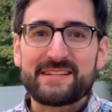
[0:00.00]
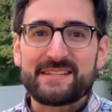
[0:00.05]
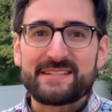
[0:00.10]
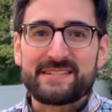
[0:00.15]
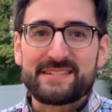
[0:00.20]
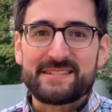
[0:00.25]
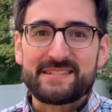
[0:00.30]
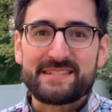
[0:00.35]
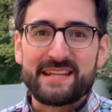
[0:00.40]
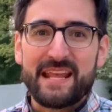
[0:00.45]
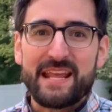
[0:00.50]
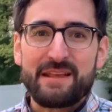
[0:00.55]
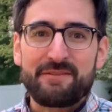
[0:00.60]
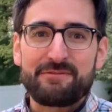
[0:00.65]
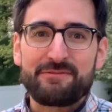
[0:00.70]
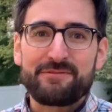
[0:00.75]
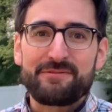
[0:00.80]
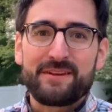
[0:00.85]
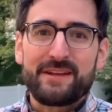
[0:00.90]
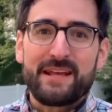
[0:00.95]

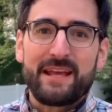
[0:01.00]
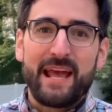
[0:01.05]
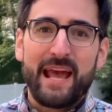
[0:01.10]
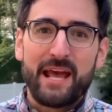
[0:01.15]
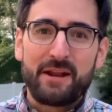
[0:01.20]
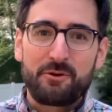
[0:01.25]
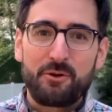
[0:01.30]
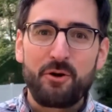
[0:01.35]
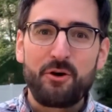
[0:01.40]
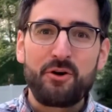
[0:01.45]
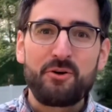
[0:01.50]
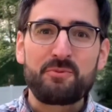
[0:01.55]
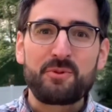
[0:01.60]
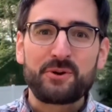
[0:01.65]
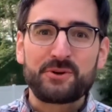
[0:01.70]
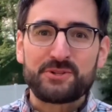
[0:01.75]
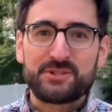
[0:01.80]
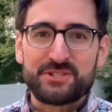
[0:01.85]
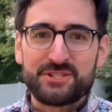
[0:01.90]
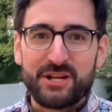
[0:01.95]
safe at home
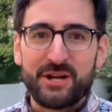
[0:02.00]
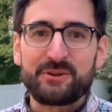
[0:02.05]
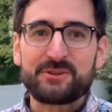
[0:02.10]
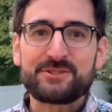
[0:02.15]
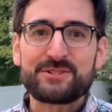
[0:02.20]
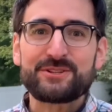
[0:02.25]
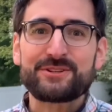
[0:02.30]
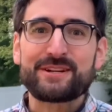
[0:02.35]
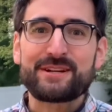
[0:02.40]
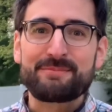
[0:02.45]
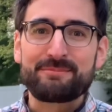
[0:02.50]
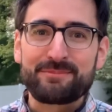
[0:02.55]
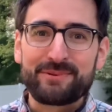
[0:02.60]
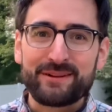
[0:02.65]
or shelter in